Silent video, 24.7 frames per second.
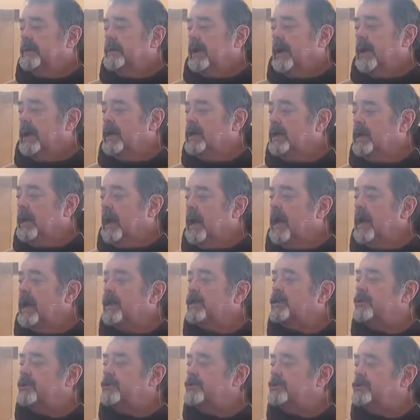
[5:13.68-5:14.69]
A
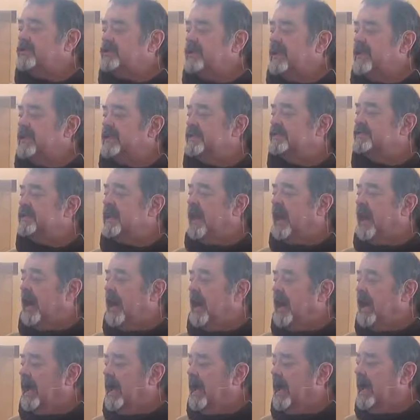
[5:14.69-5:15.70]
God who says,
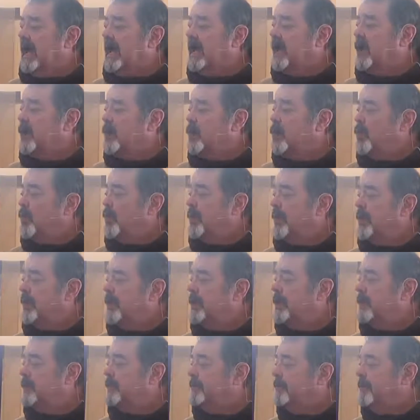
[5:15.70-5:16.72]
I
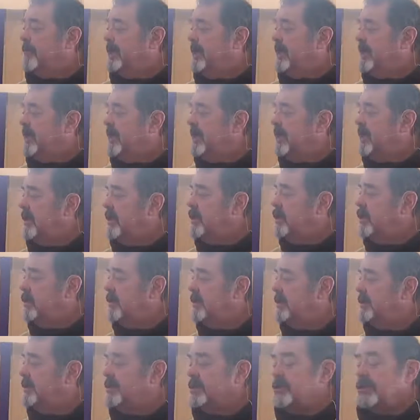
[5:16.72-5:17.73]
will be
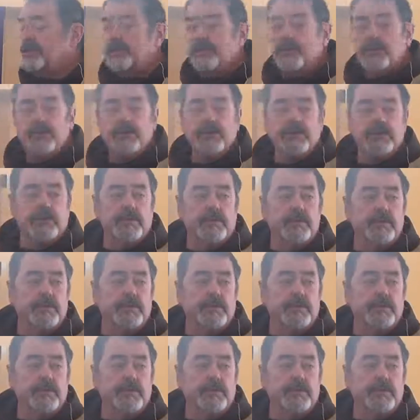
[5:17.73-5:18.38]
with you.